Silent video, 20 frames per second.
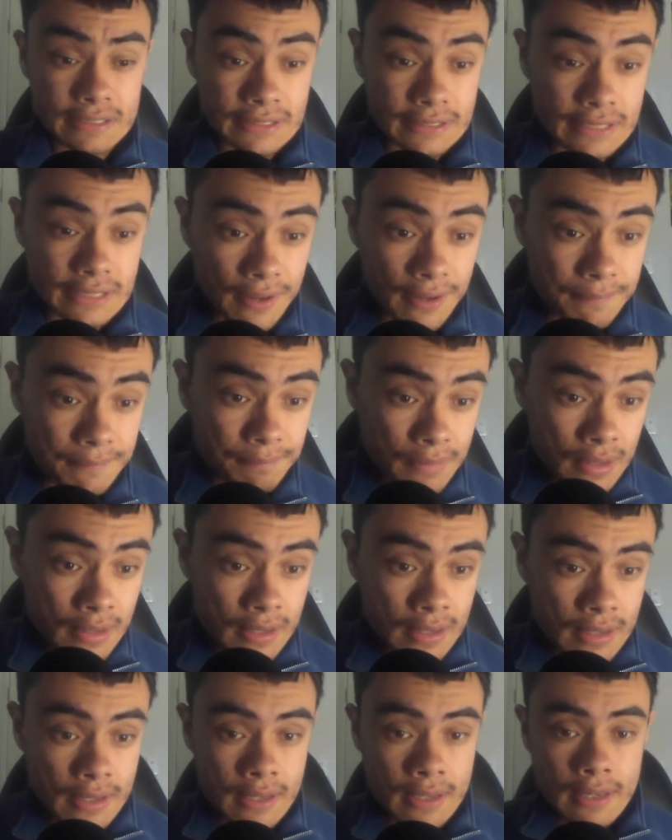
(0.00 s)
So
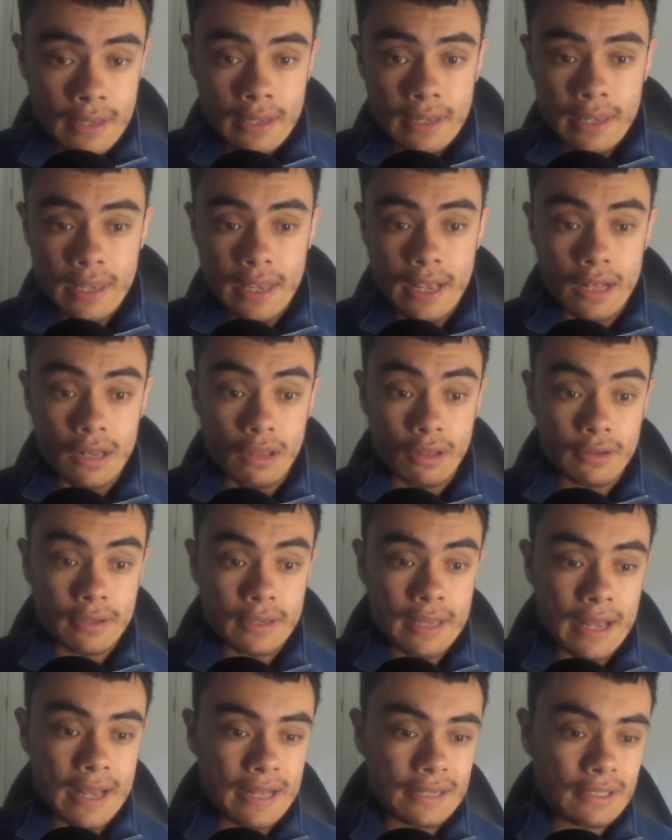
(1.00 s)
yeah,
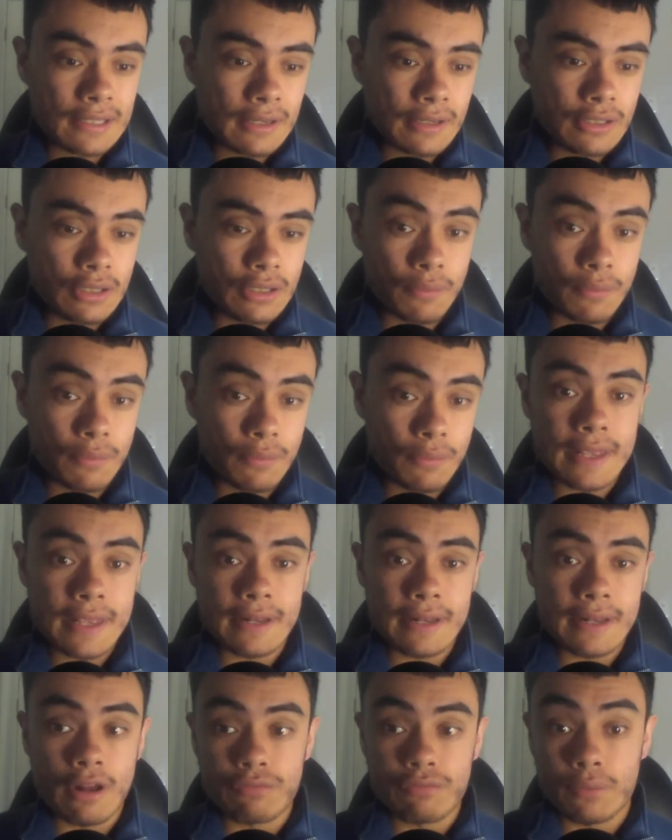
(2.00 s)
look, at Euan
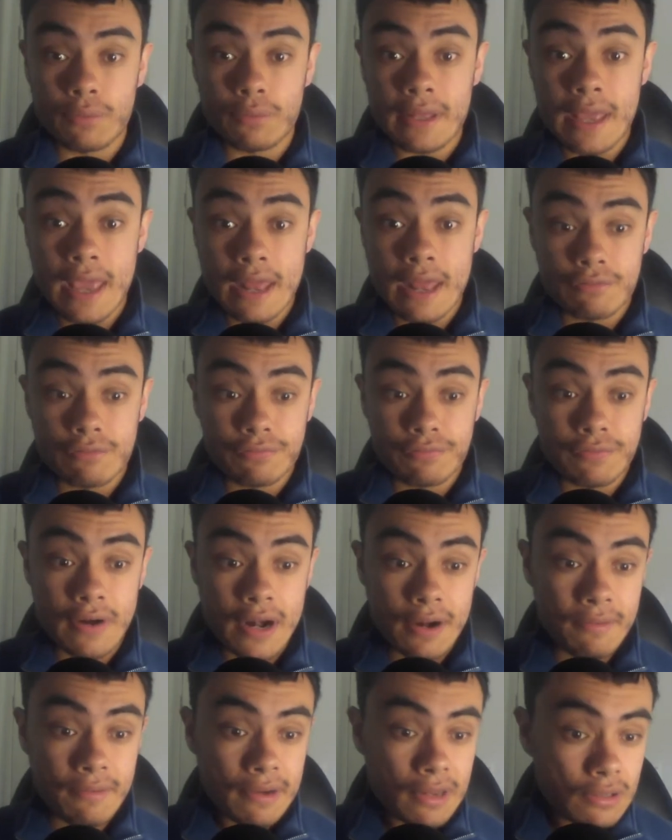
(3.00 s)
Aitken, I thought he had a
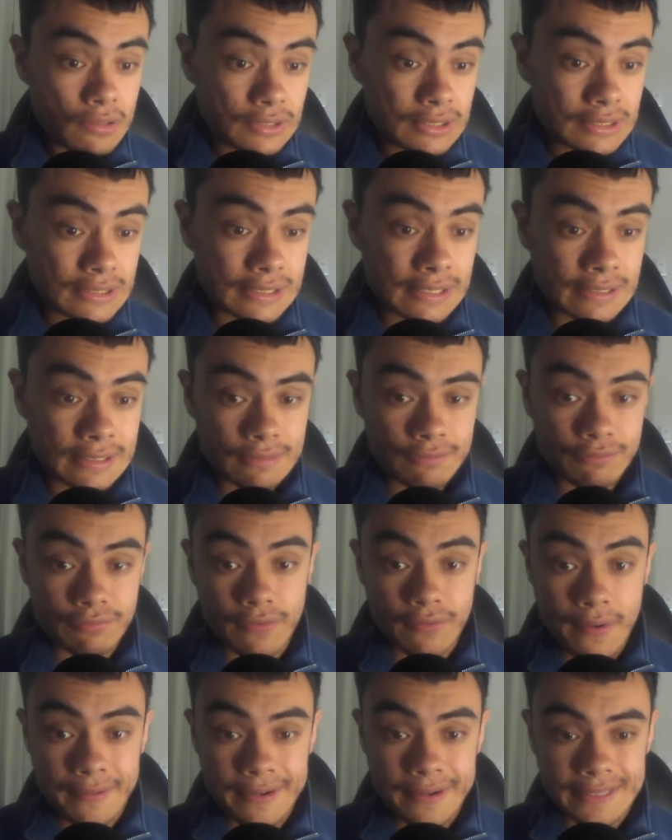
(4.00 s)
very good season,
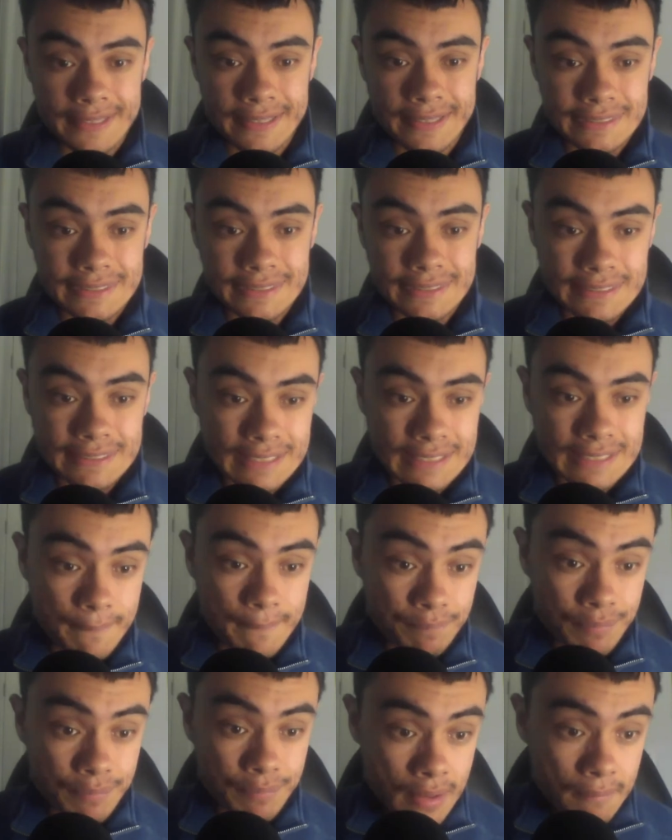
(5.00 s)
very
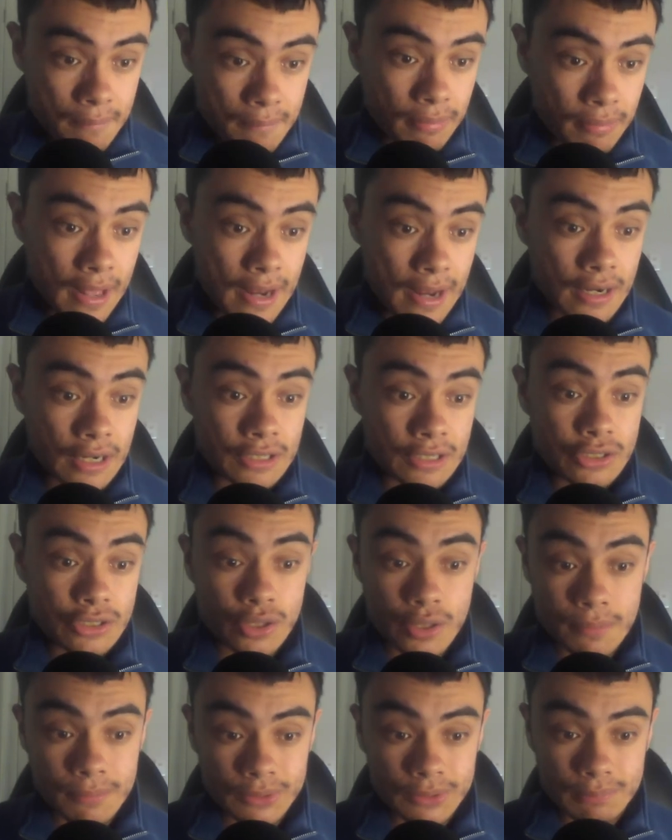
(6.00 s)
consistent, played a
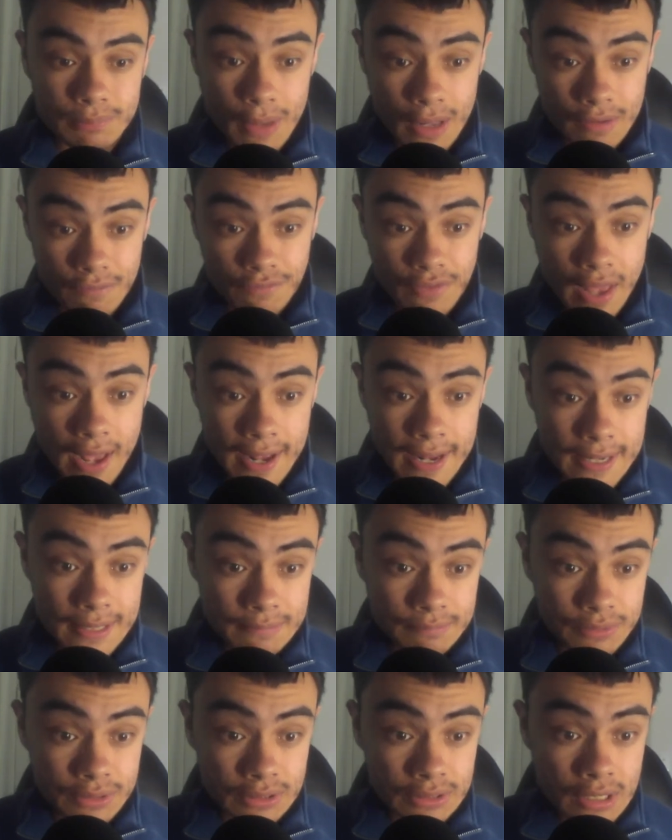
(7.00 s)
numerous amount of
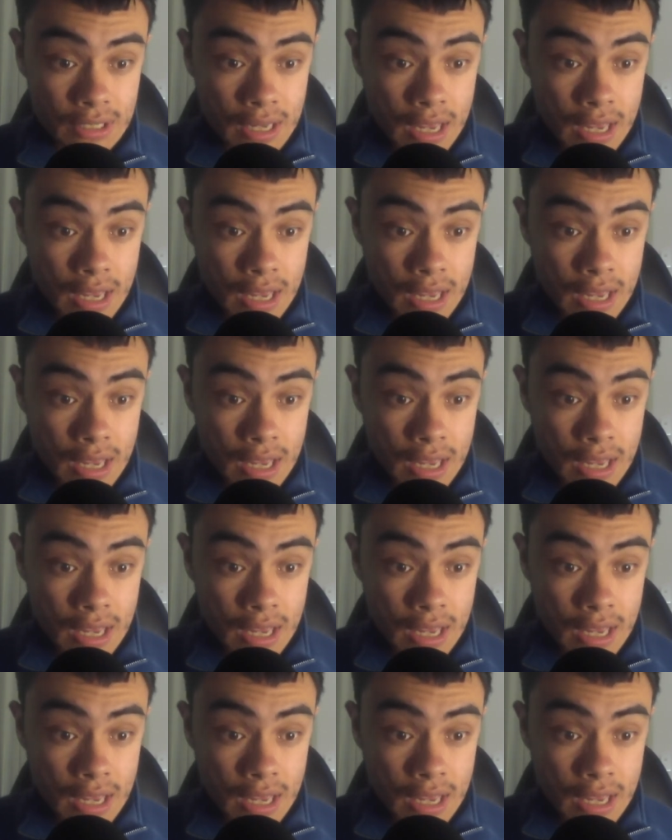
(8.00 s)
games,